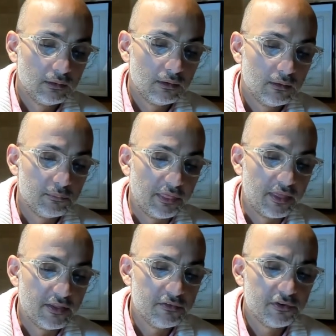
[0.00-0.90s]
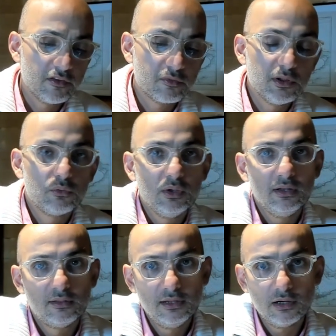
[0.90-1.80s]
But the difference between
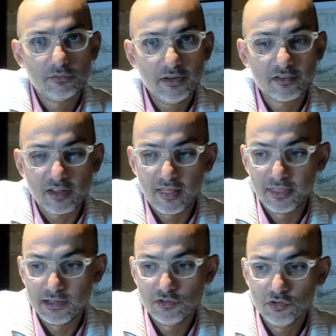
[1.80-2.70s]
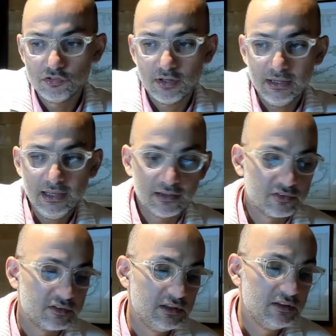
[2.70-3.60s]
t of x and the usual x
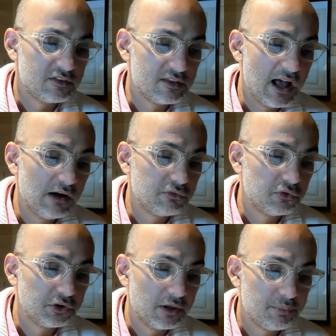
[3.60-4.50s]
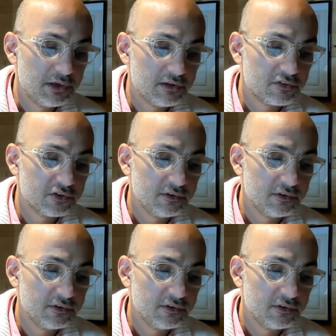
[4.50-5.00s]
is now for a person,